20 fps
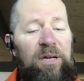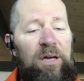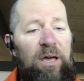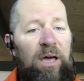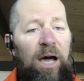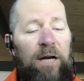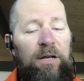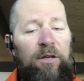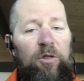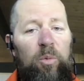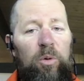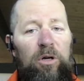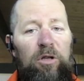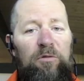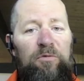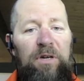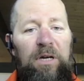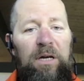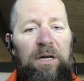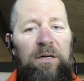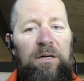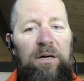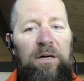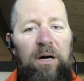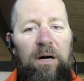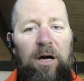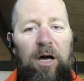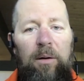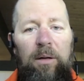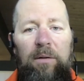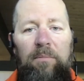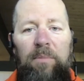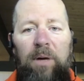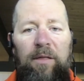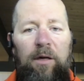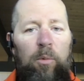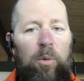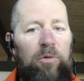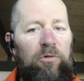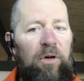I did the World Feed, and they
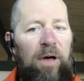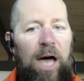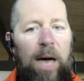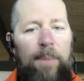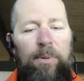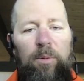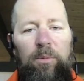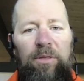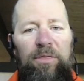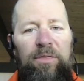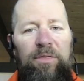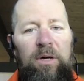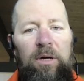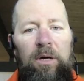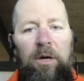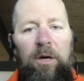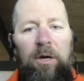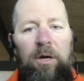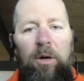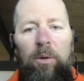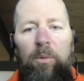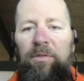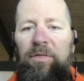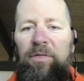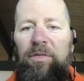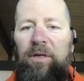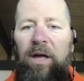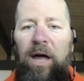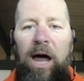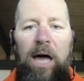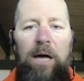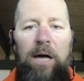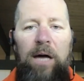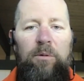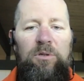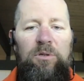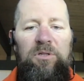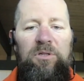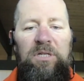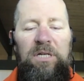weren't real happy with the guy who was
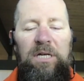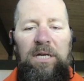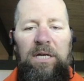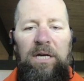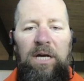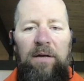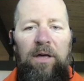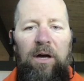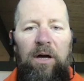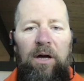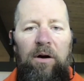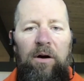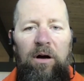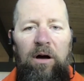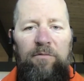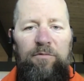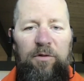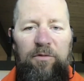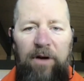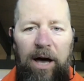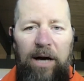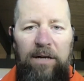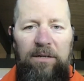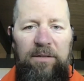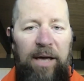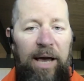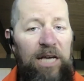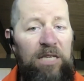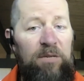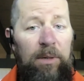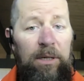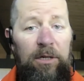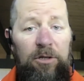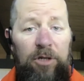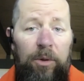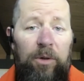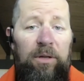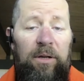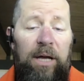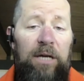TDing there for Fox, and they asked me to do it the
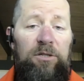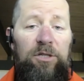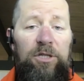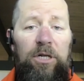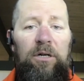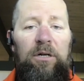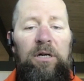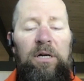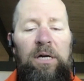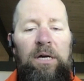next year.